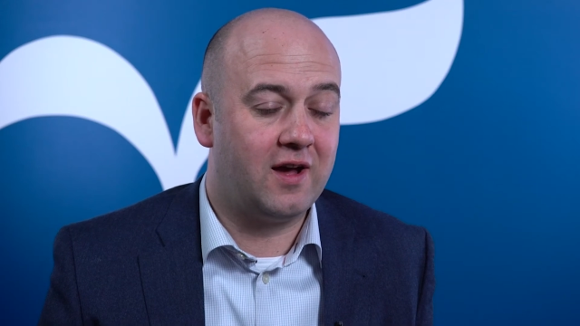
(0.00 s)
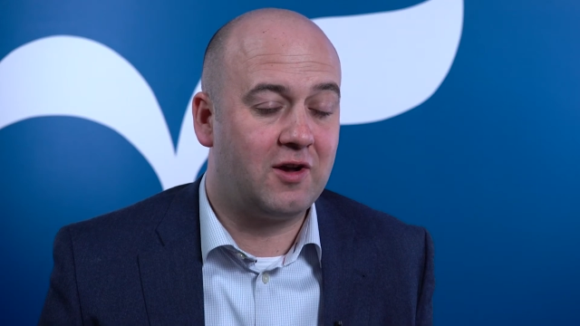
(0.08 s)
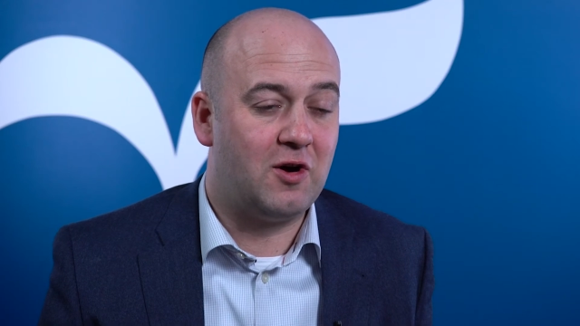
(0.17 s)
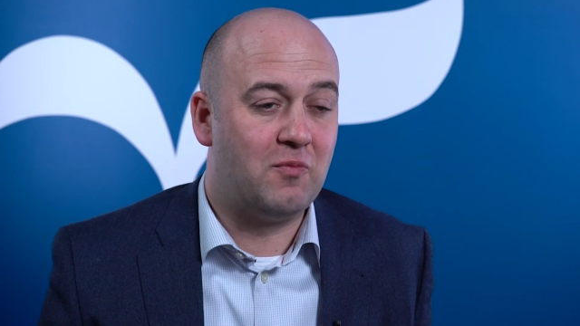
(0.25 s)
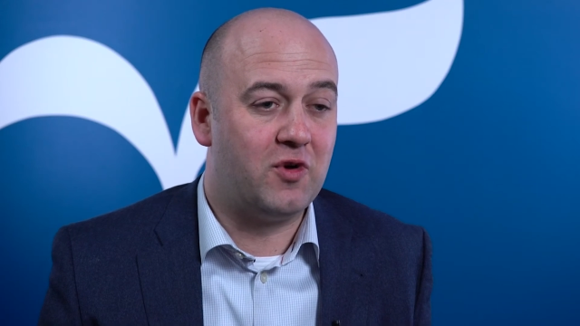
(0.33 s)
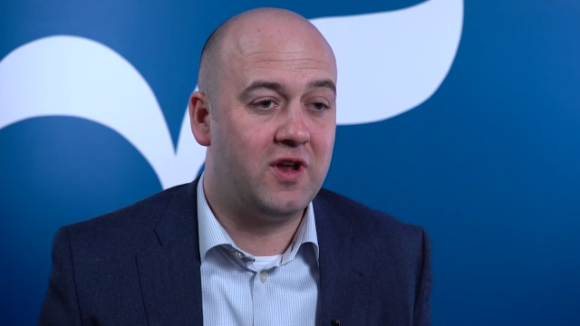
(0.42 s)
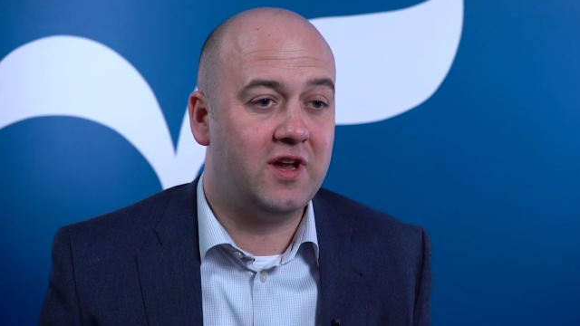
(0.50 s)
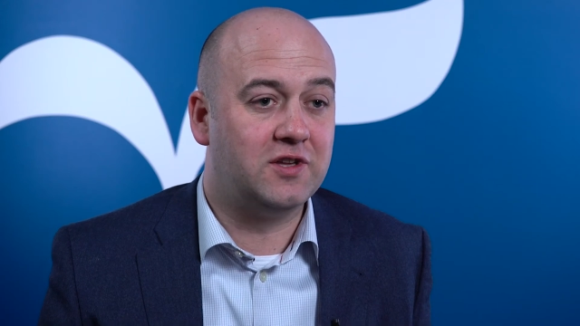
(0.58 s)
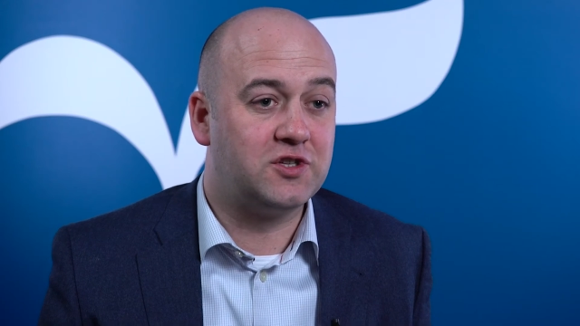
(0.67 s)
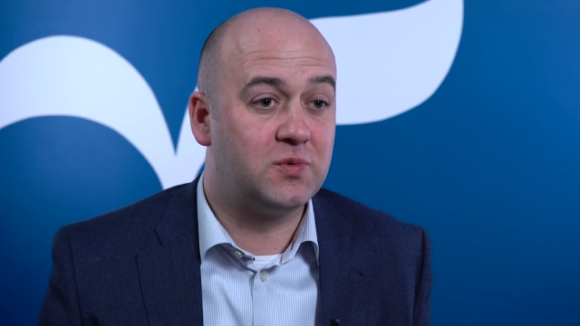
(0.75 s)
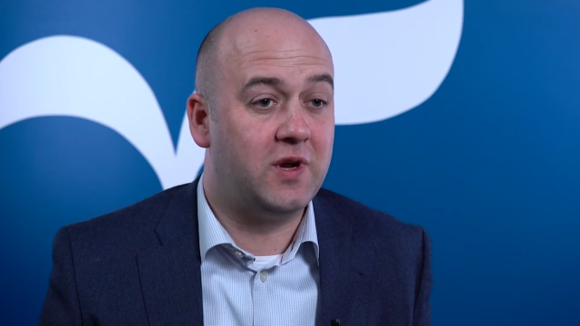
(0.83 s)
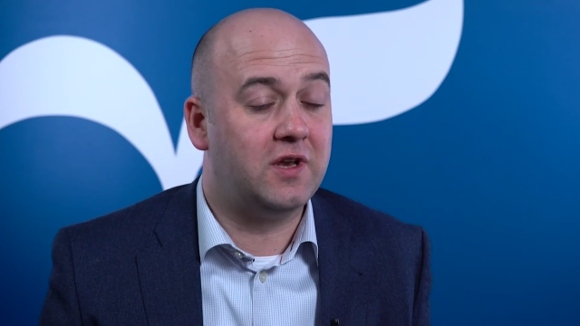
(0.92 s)
company in
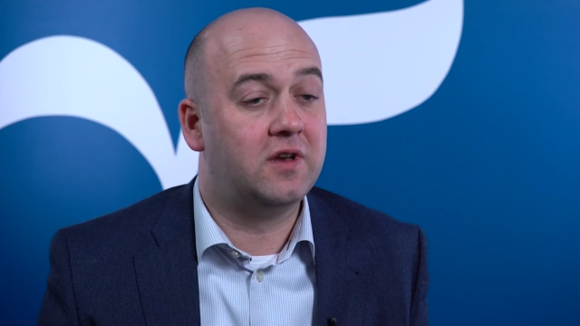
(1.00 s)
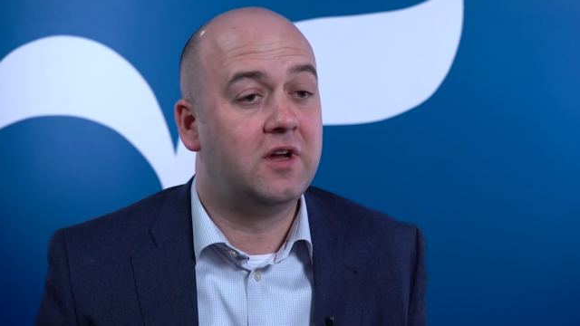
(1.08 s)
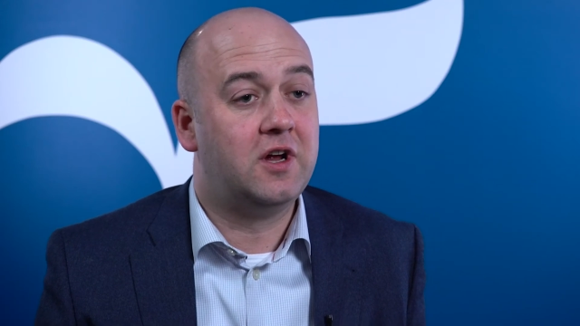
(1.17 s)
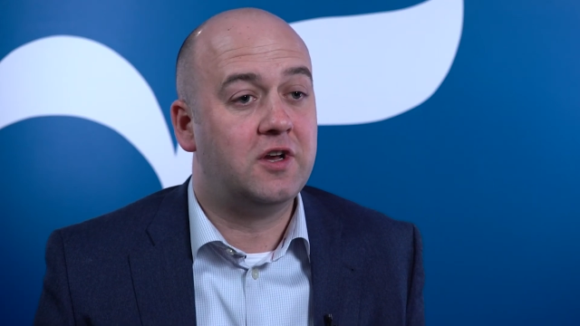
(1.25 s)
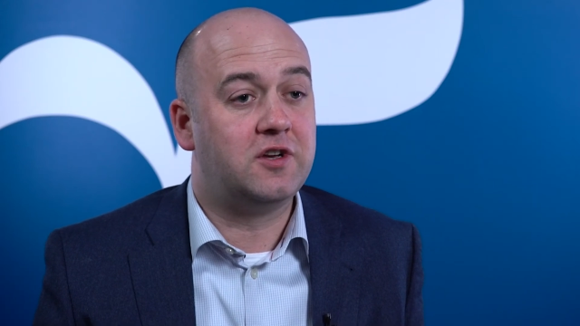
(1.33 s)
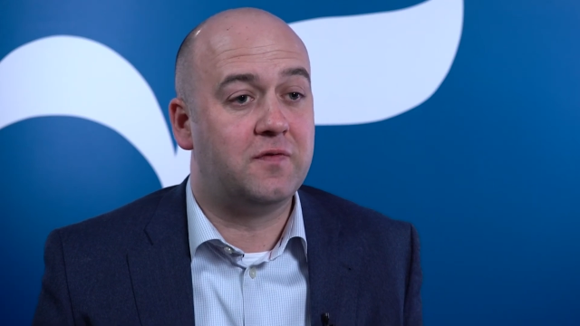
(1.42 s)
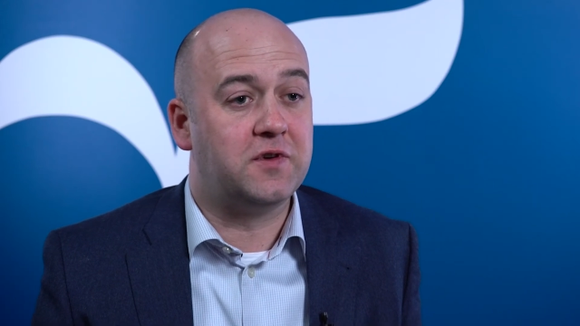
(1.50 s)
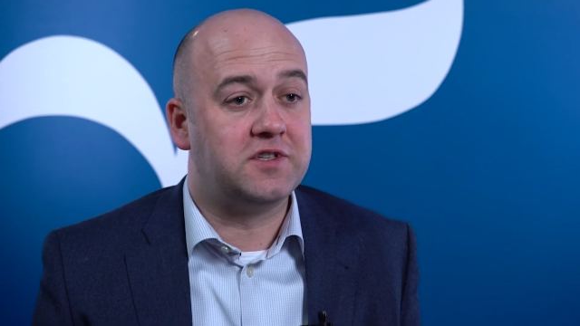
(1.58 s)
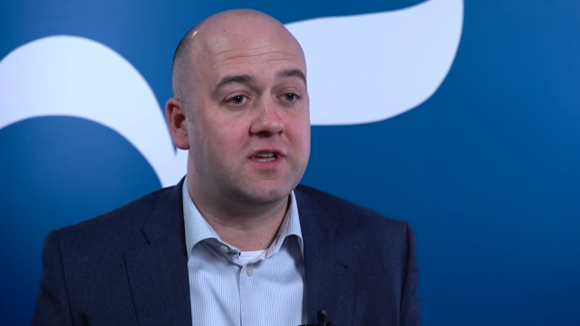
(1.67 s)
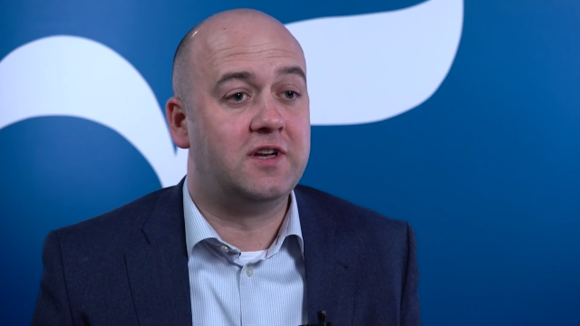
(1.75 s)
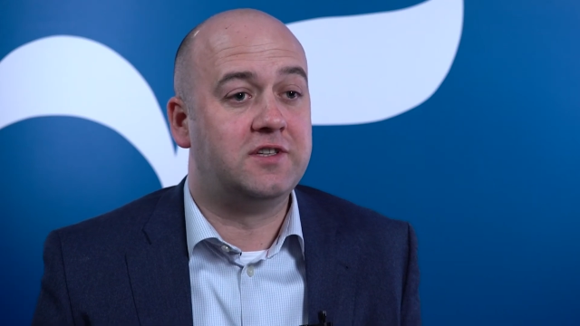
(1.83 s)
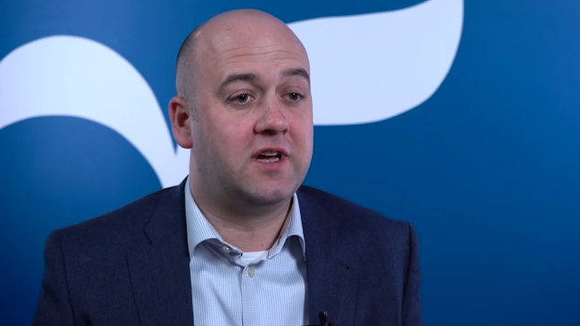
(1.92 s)
Sweden to
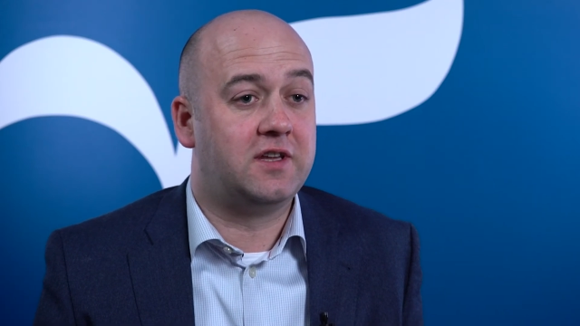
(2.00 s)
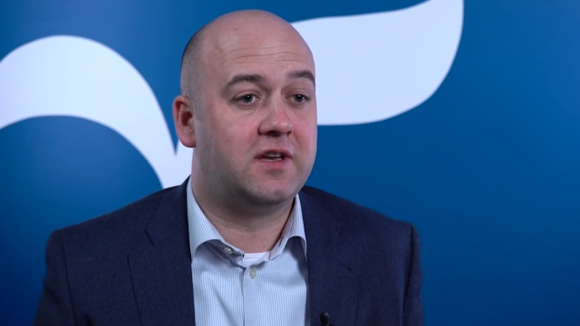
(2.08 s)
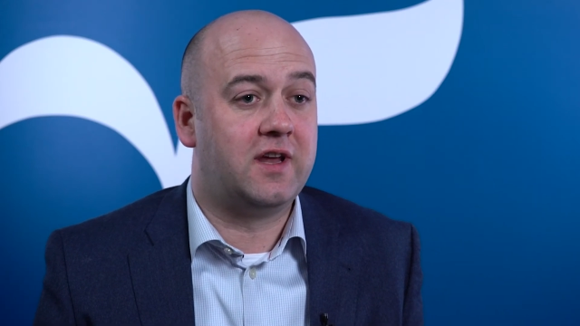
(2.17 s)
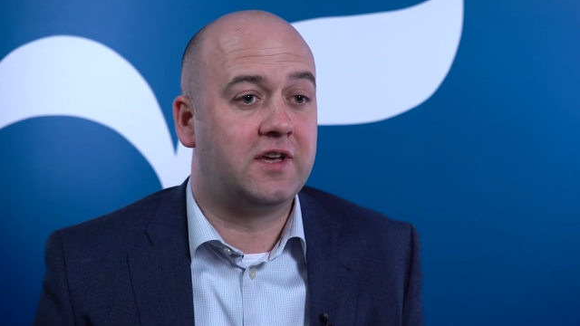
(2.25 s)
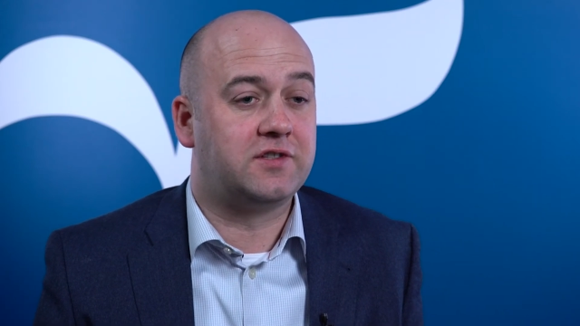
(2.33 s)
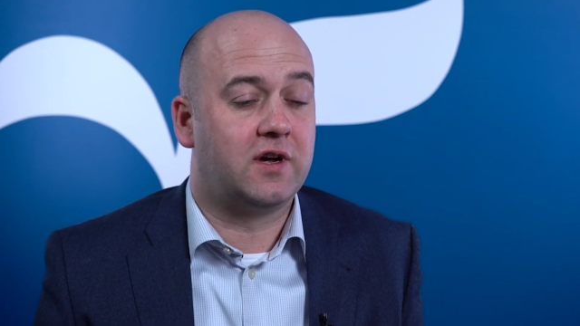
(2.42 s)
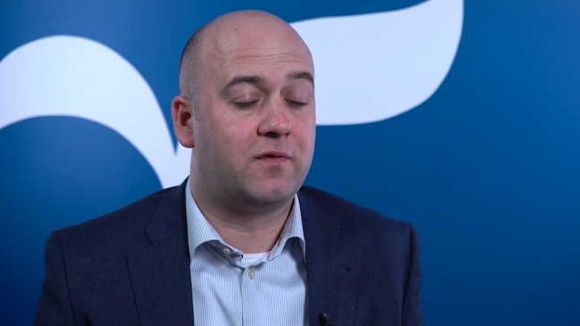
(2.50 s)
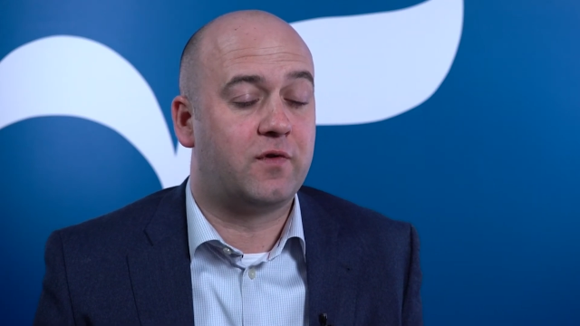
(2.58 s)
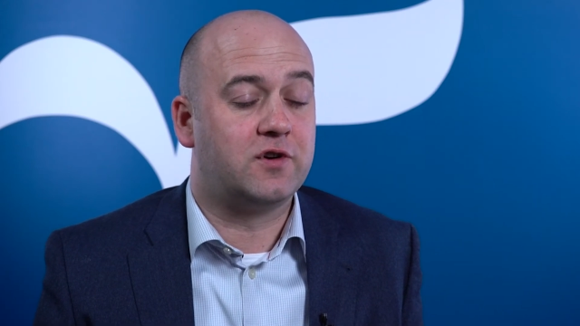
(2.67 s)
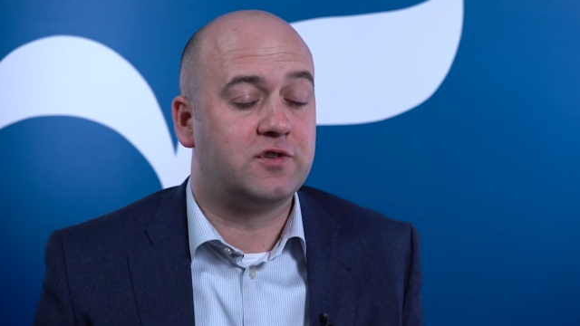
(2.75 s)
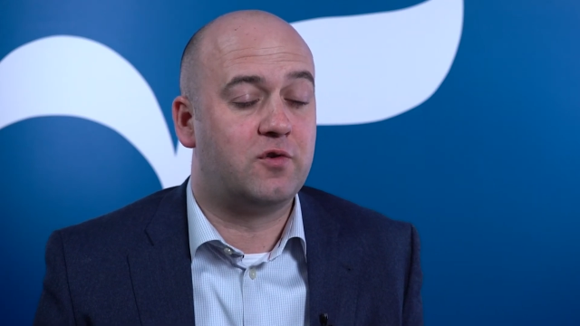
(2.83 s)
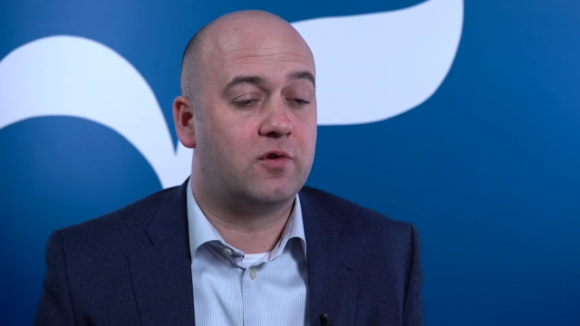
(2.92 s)
facilitate the Nasdaq
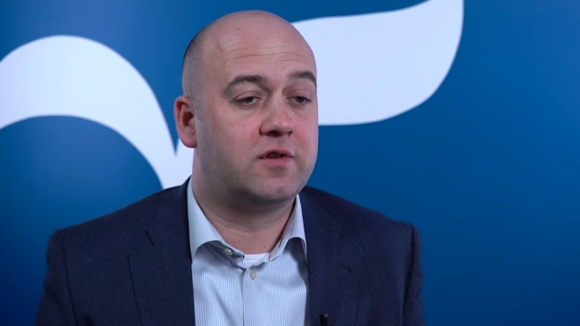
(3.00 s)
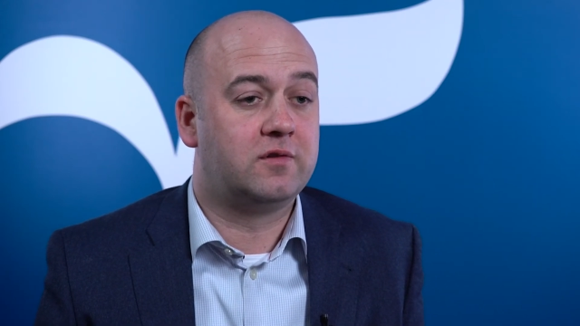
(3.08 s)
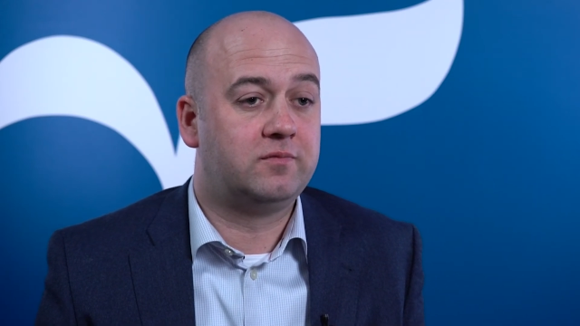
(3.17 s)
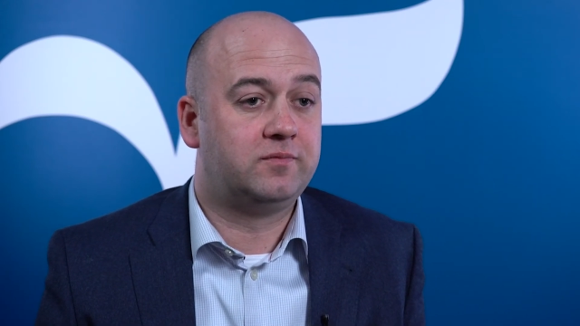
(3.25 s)
First North.